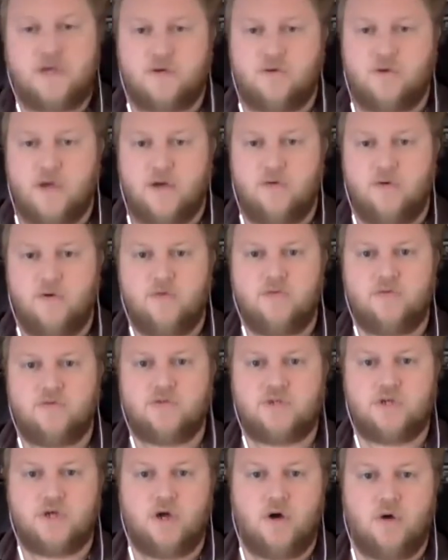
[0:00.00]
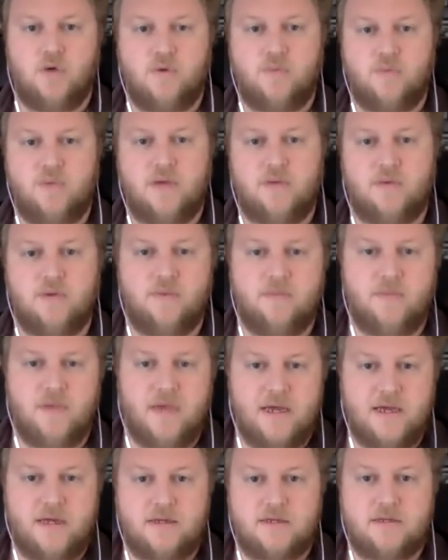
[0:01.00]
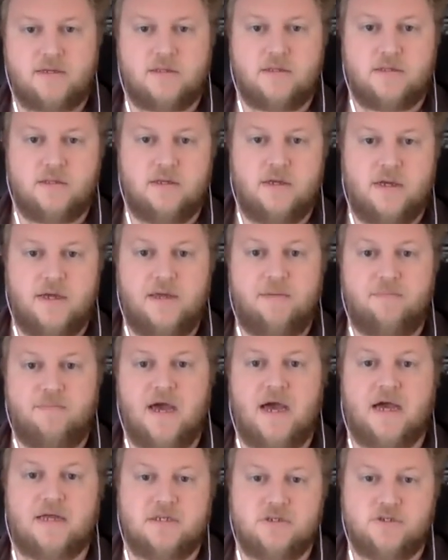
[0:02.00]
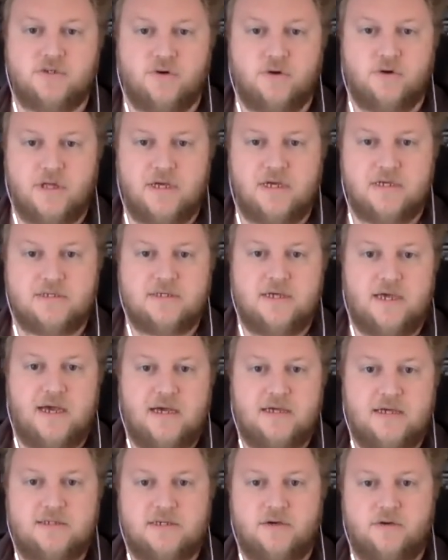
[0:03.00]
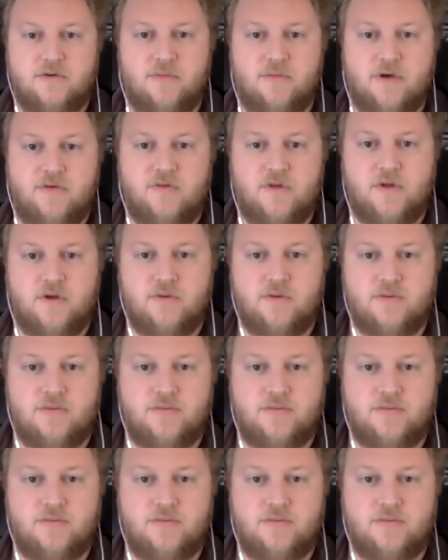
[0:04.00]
Gregory Rousseau would be able to make an impact as early as he has here in Buffalo?